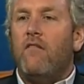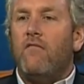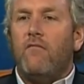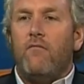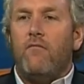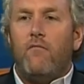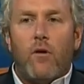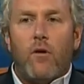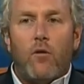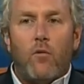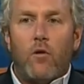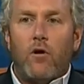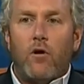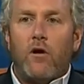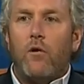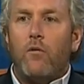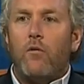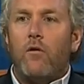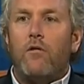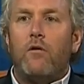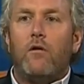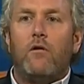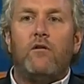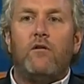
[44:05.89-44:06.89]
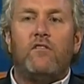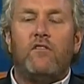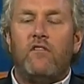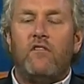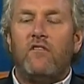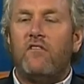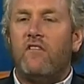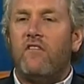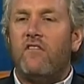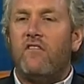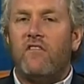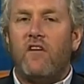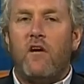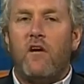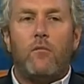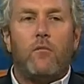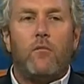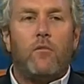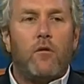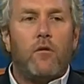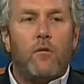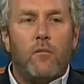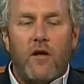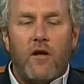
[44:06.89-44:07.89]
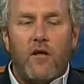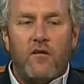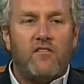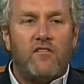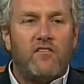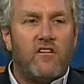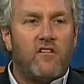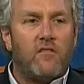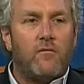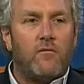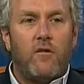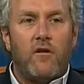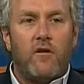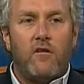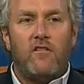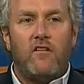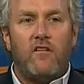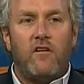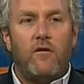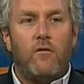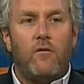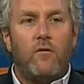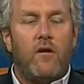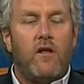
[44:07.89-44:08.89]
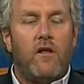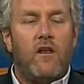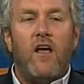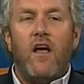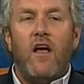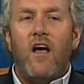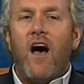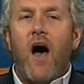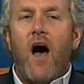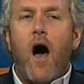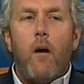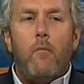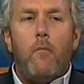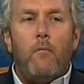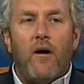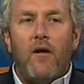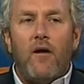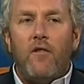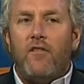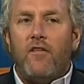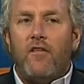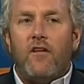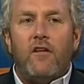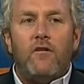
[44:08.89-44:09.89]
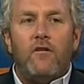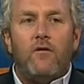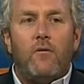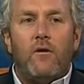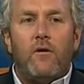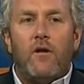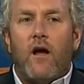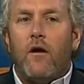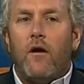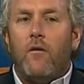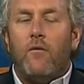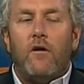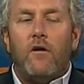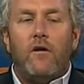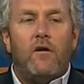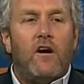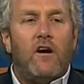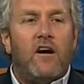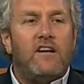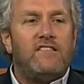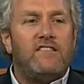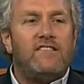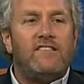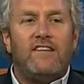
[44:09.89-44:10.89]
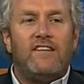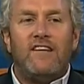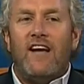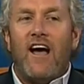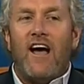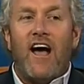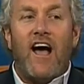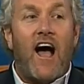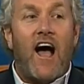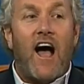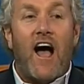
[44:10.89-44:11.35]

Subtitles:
I've been working with her since December, about 6 months into it. A month into it, I realized